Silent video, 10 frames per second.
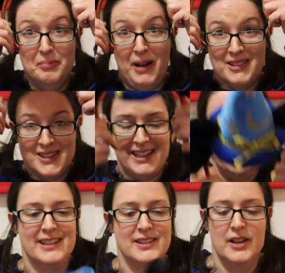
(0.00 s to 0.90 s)
mouse
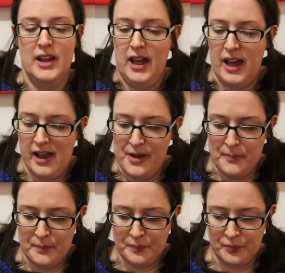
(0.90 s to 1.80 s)
ears
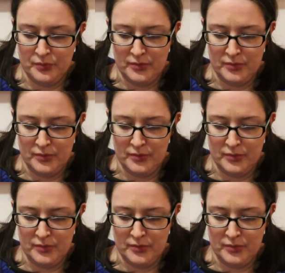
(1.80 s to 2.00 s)
to